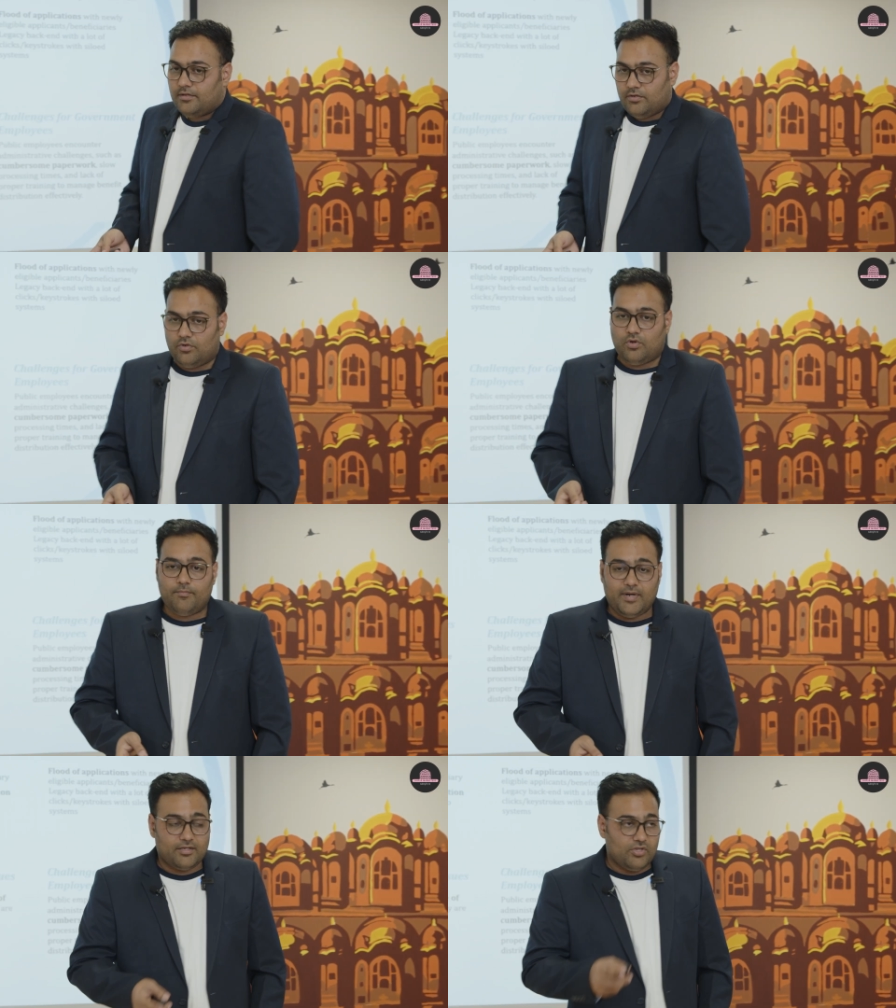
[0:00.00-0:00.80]

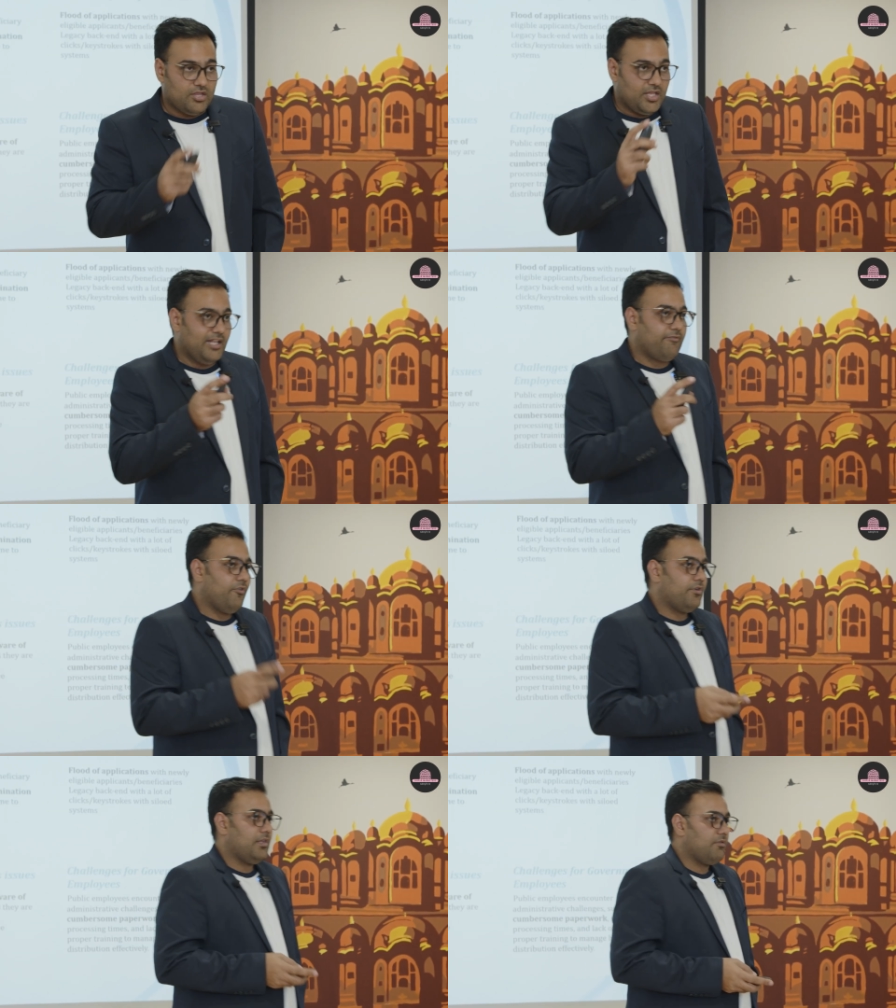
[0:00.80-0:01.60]
but the
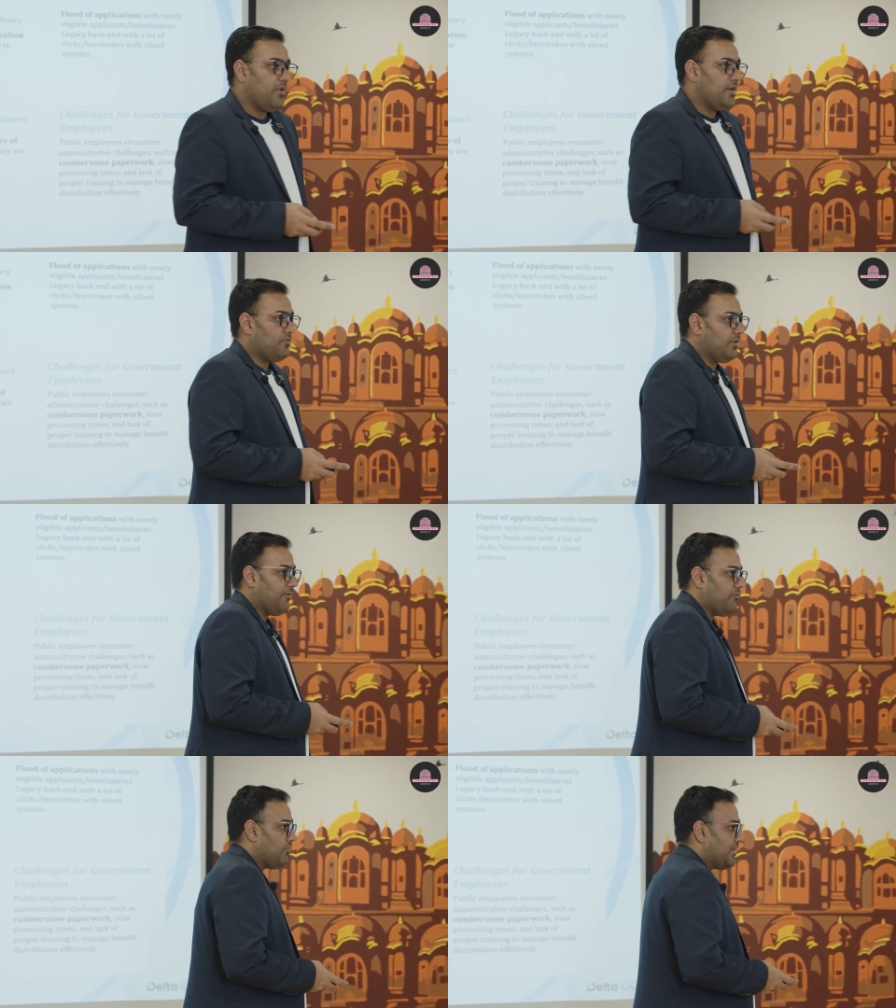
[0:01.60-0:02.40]
Salesforce is going to
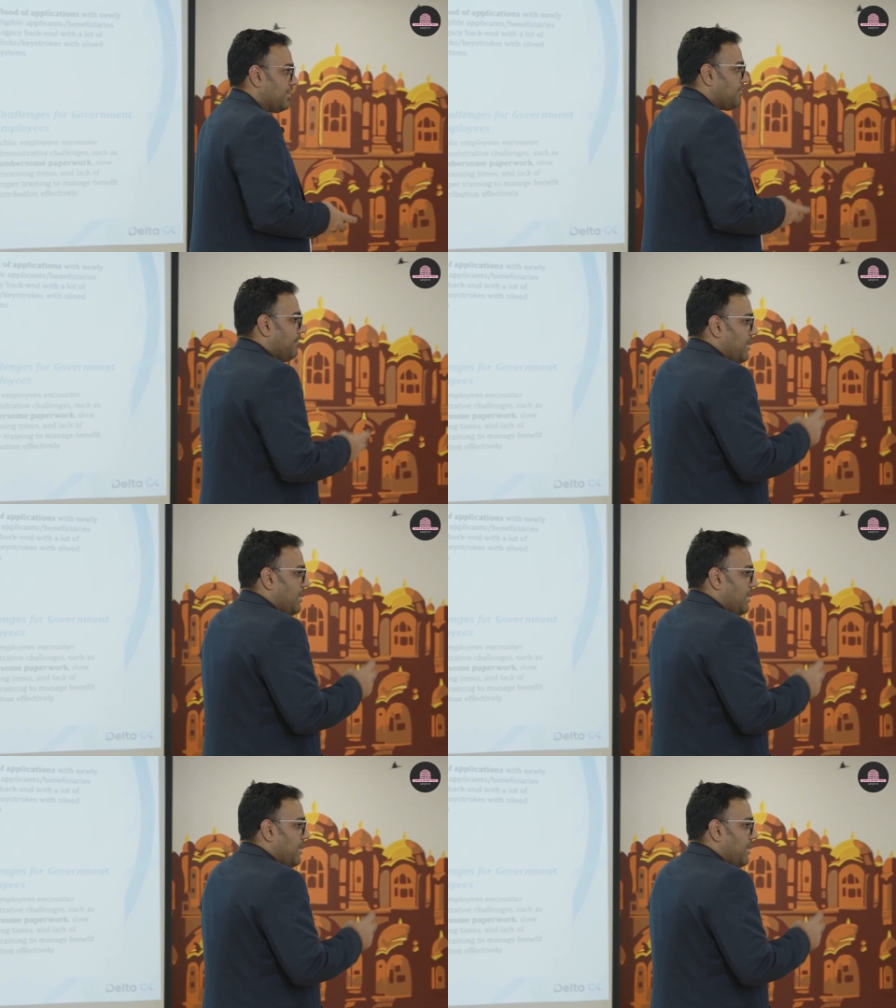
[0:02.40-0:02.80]
give you that